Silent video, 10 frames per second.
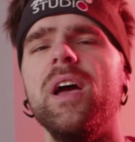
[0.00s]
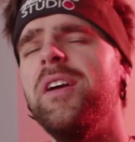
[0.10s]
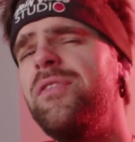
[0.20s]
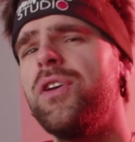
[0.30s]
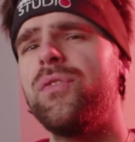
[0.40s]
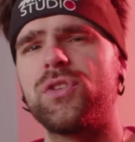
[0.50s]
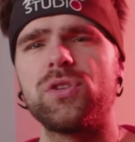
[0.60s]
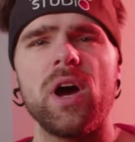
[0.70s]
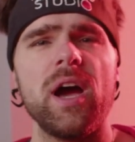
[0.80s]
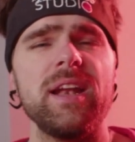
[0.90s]
If you've
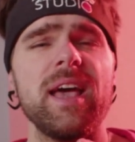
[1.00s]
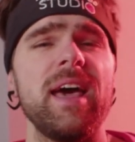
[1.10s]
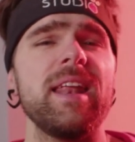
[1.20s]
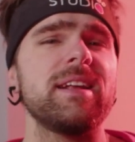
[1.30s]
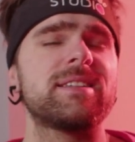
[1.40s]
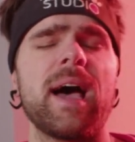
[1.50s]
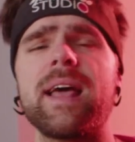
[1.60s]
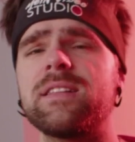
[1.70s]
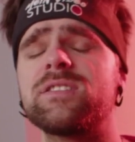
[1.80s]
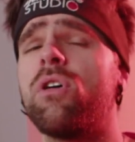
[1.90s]
tried adding
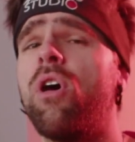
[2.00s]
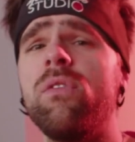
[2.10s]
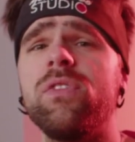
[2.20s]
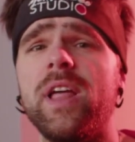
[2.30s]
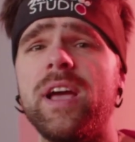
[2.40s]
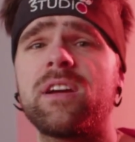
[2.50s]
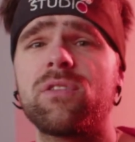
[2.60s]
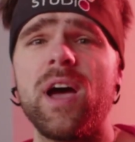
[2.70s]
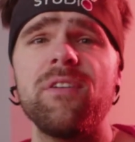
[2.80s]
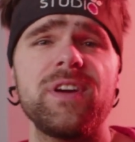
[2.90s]
titles or overlay
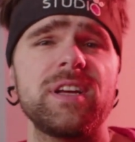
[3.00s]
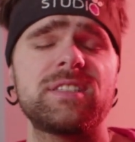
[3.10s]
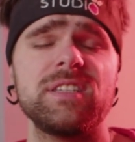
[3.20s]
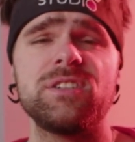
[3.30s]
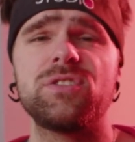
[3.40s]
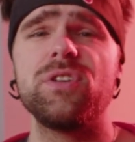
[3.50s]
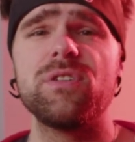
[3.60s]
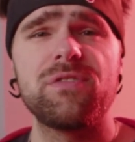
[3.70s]
graphics into your